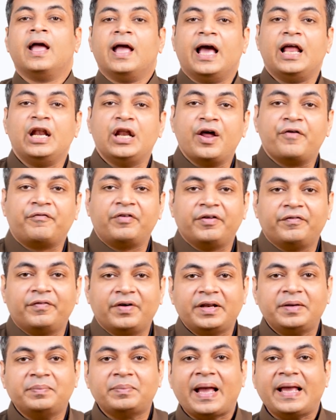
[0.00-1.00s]
Hello
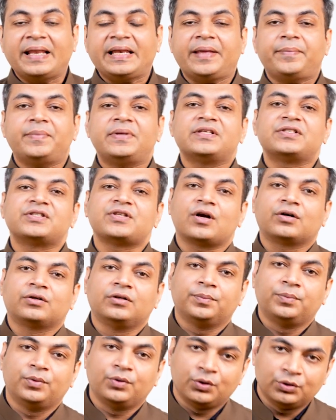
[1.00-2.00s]
everyone, my name is
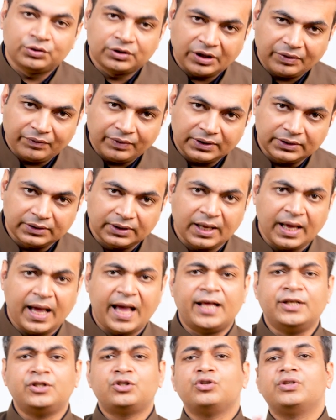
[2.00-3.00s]
Dr. Puru Dhawan
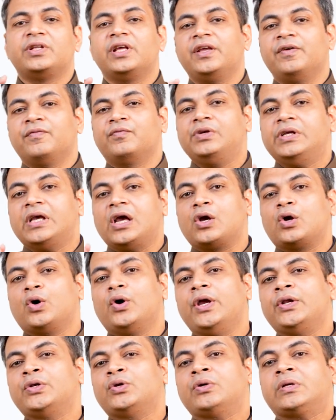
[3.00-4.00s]
and today we are
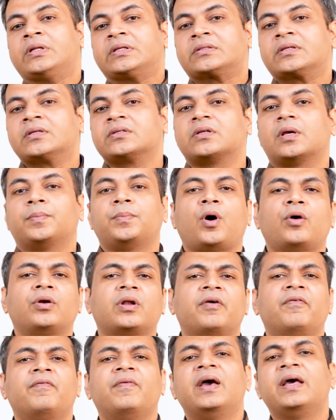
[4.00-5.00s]
going to discuss
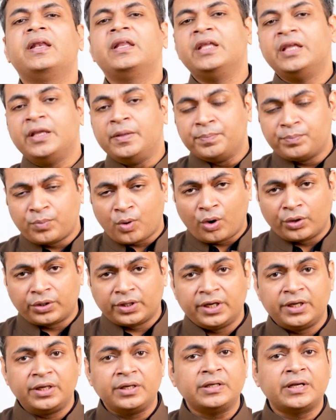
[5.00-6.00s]
about a very
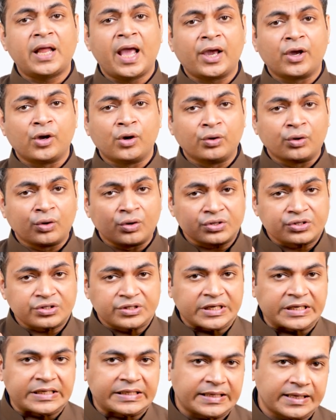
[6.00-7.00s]
important
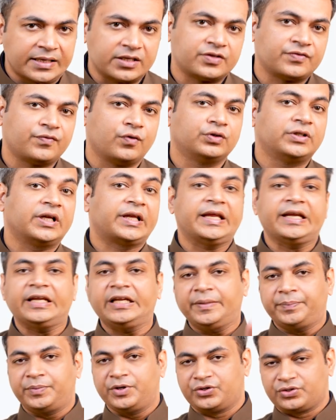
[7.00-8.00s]
diagnostic test for the
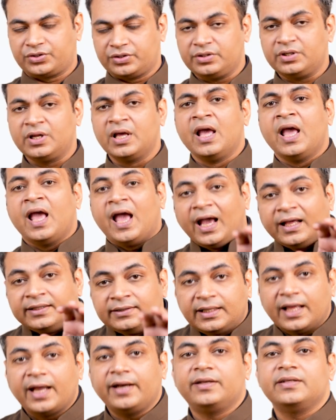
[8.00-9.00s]
kidney patient,
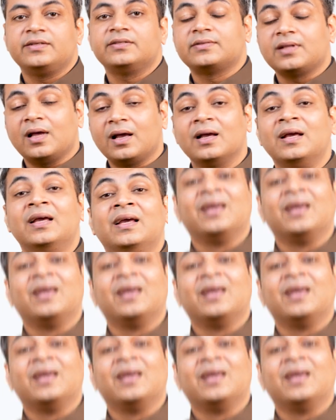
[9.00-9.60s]
and that is the